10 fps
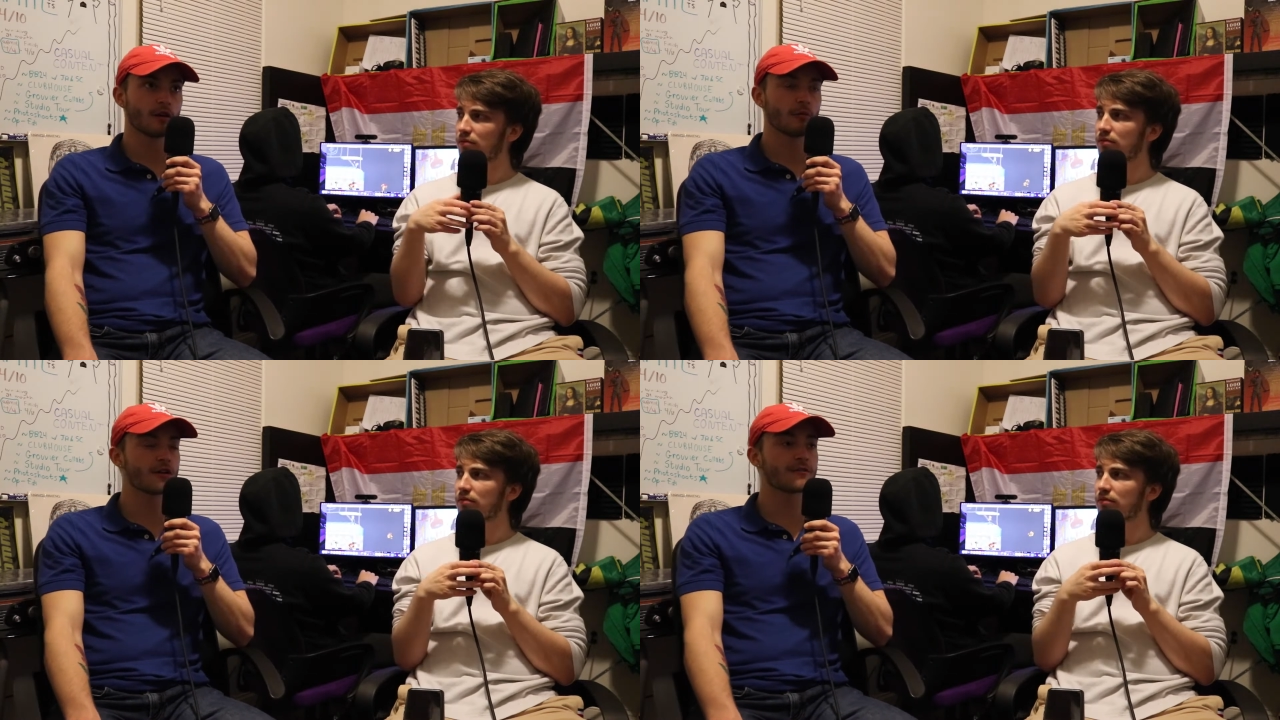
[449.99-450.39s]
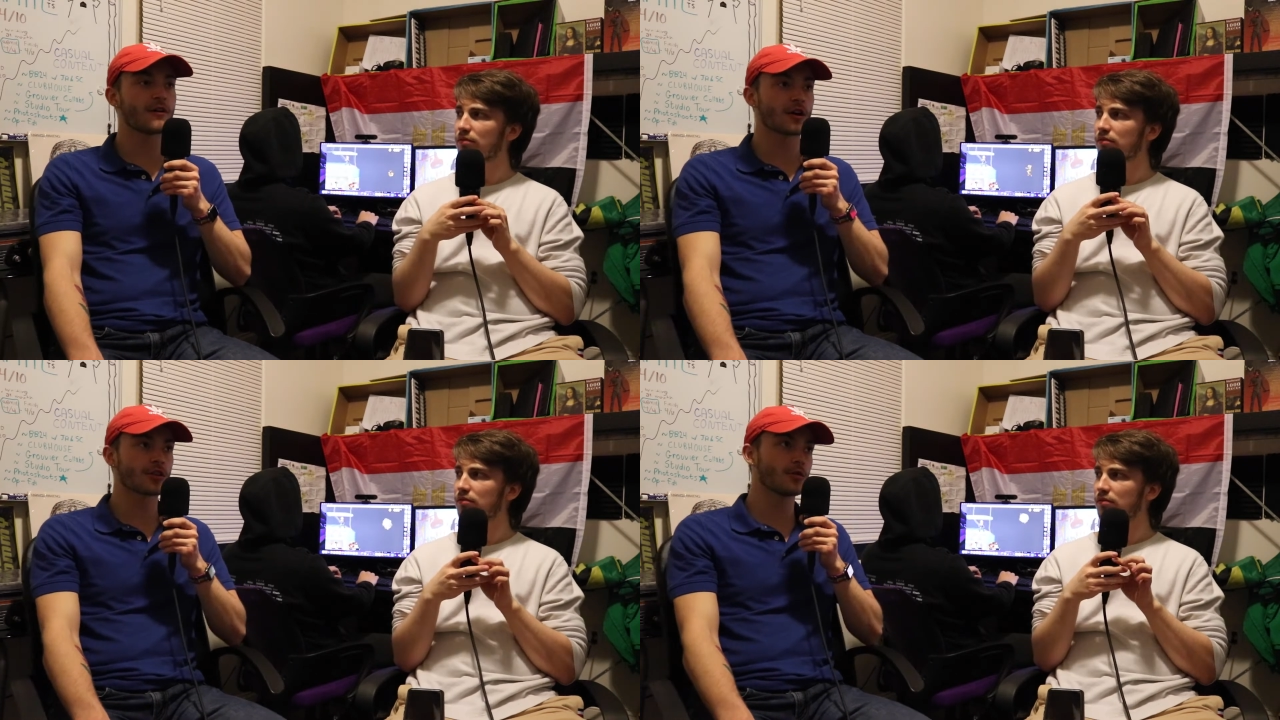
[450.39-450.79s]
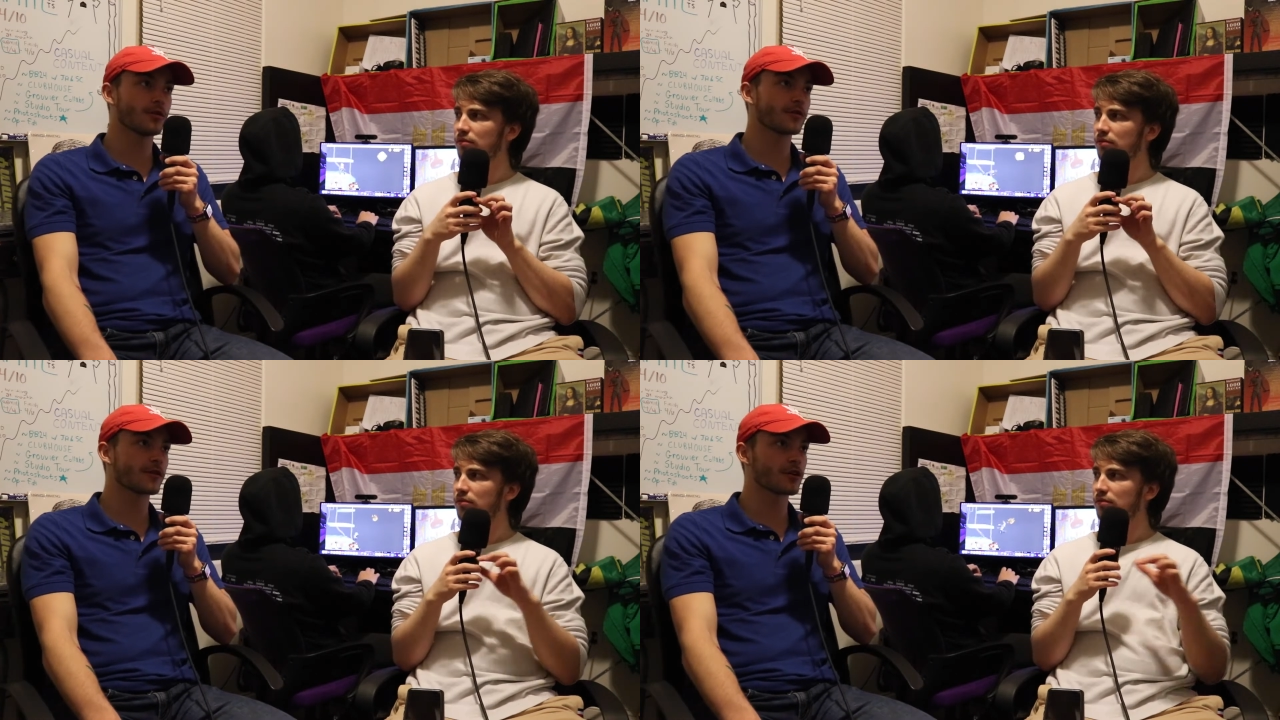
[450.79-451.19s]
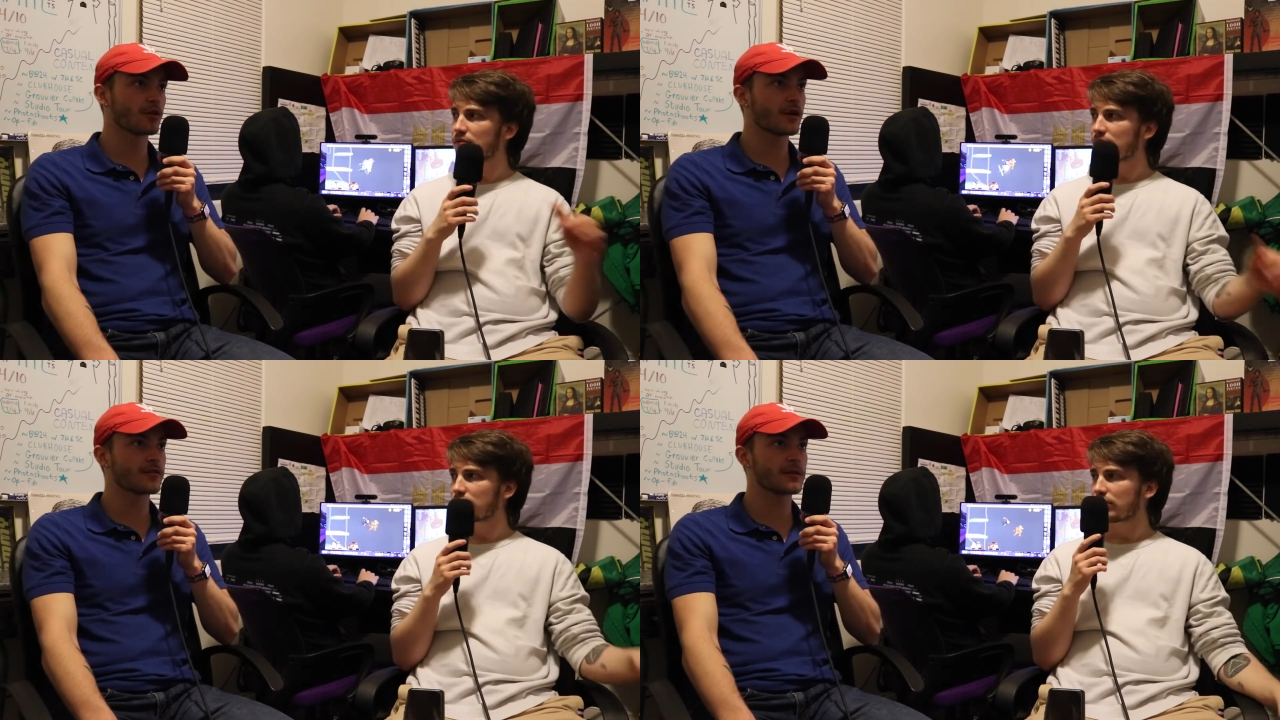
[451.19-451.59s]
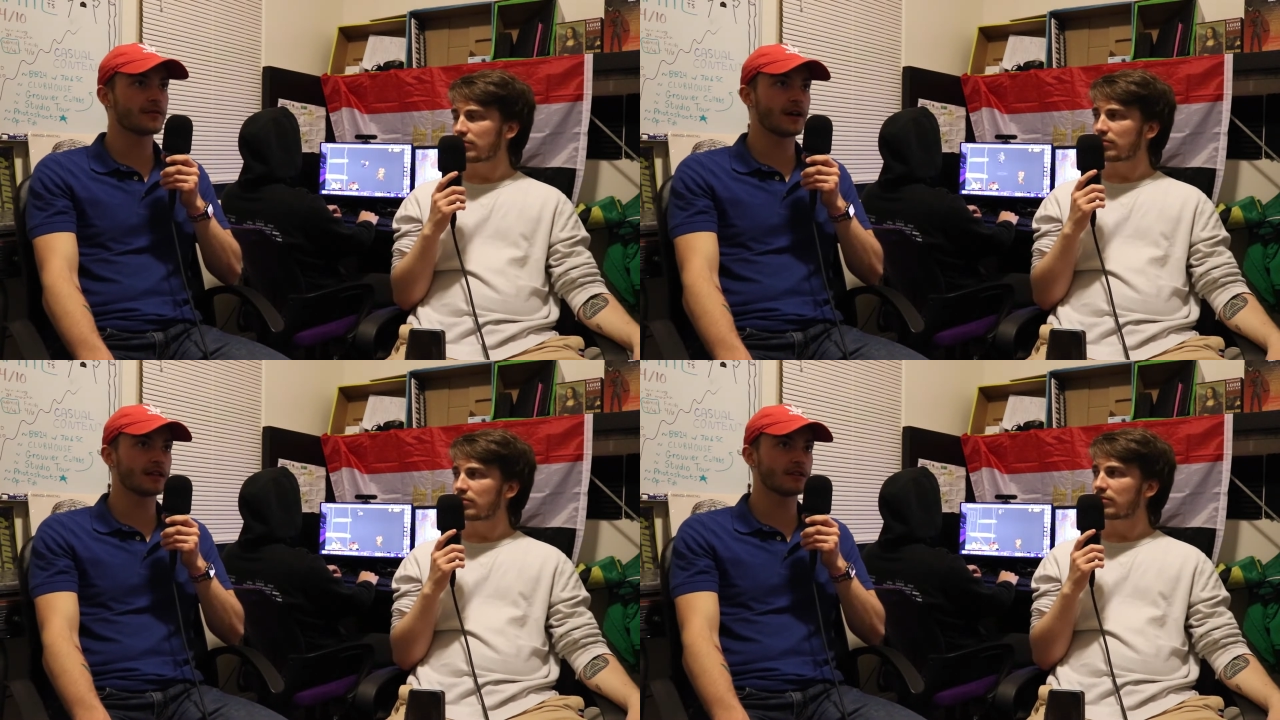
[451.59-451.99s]
Speaker 1: We were farther further away from the
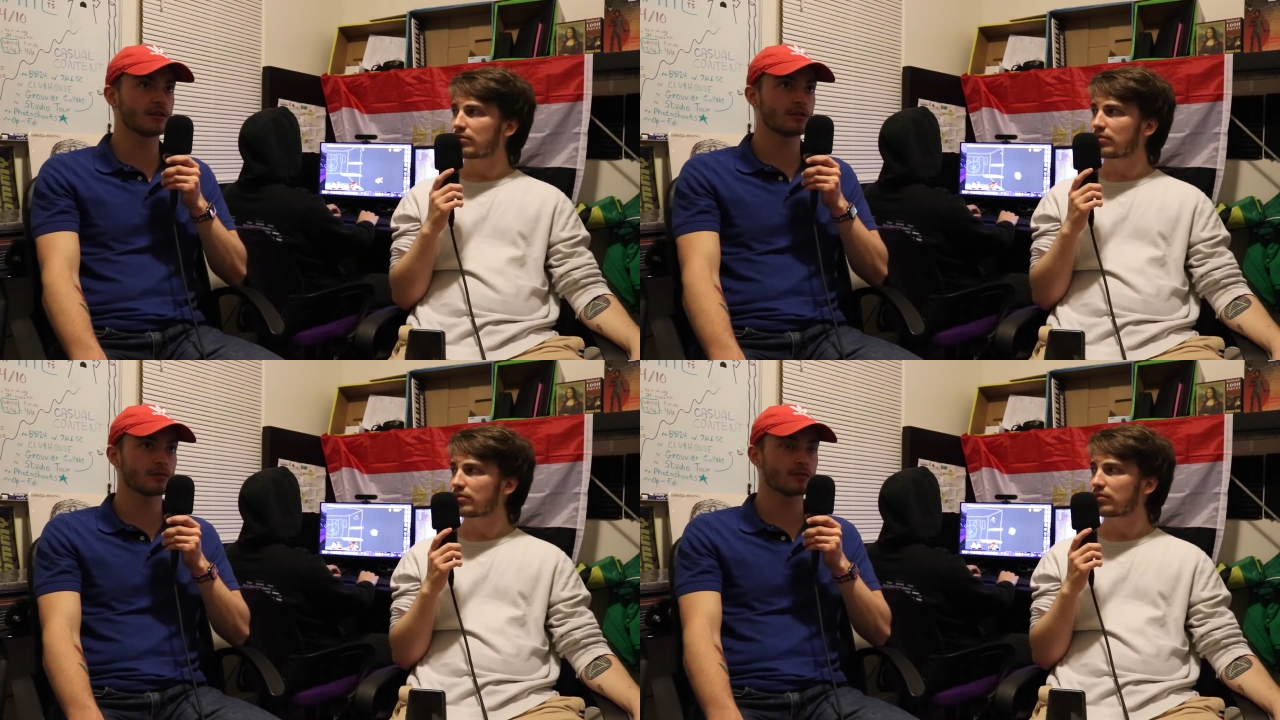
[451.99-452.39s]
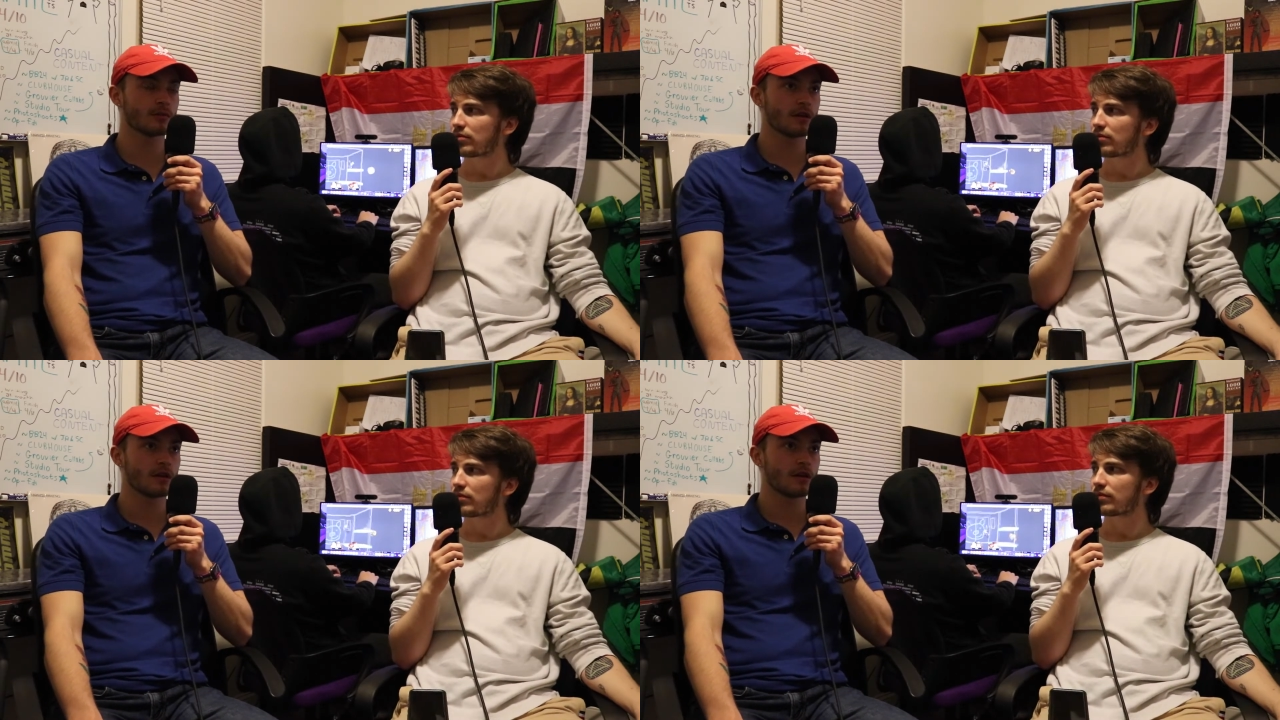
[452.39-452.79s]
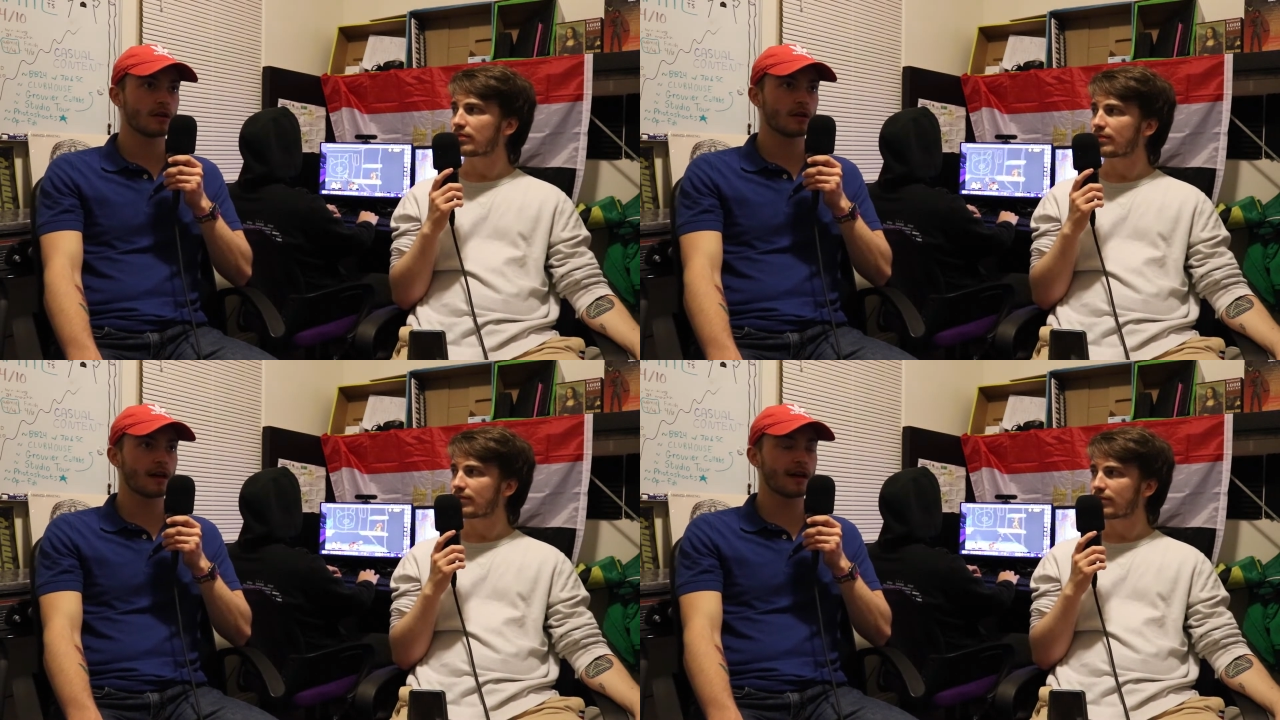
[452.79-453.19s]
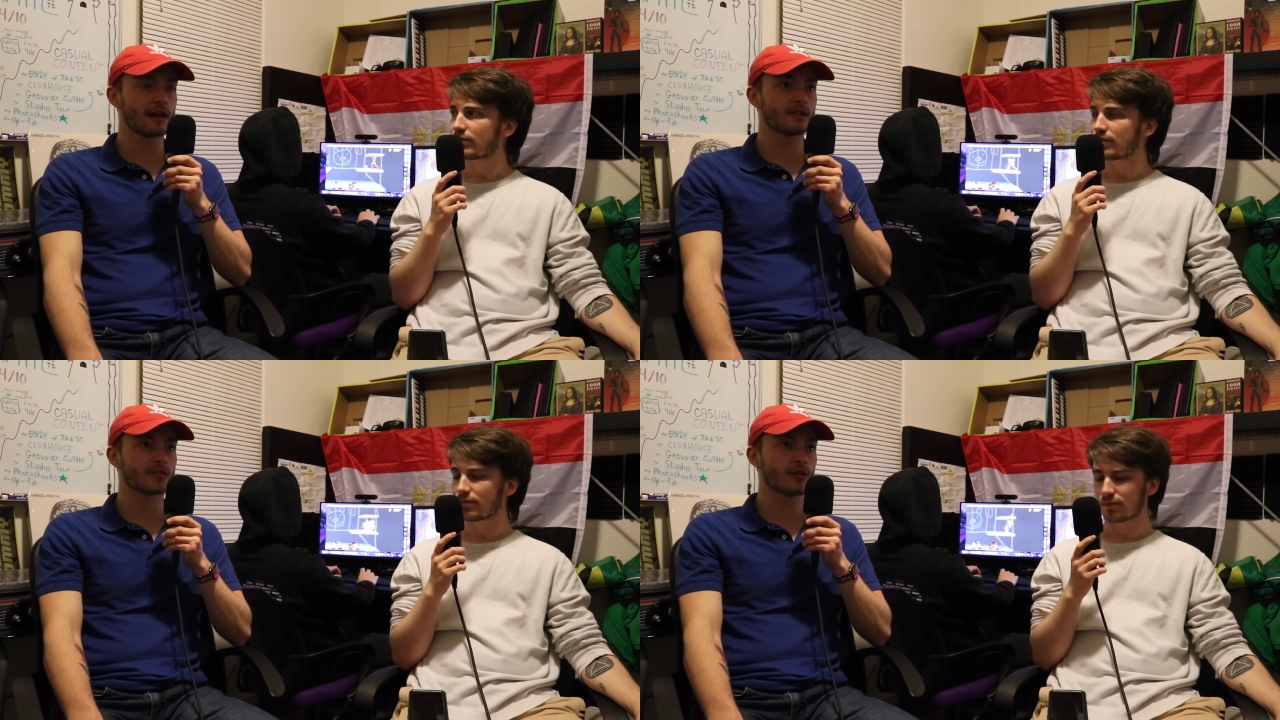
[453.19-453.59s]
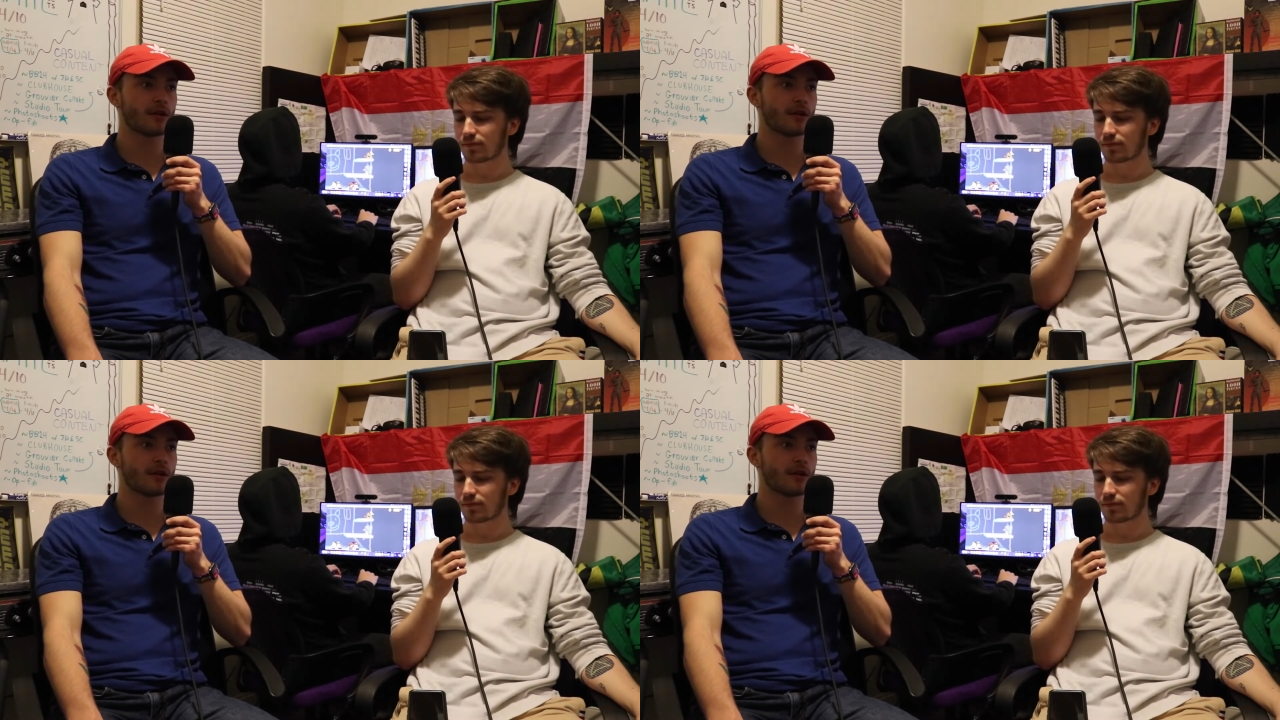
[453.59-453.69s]
venue. Mm. And so